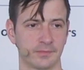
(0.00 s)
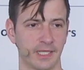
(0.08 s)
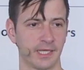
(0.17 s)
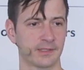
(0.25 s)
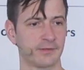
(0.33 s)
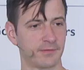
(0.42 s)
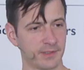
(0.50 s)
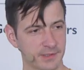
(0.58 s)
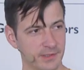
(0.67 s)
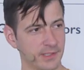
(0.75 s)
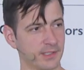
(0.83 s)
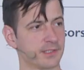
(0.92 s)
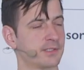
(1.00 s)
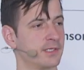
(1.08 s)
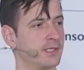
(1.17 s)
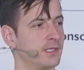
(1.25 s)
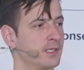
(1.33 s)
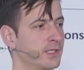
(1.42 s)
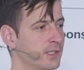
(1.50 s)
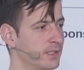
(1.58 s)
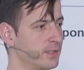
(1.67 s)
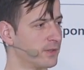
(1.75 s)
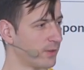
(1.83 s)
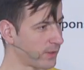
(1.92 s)
Active listening is
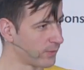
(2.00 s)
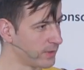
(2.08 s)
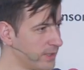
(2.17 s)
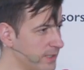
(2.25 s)
not only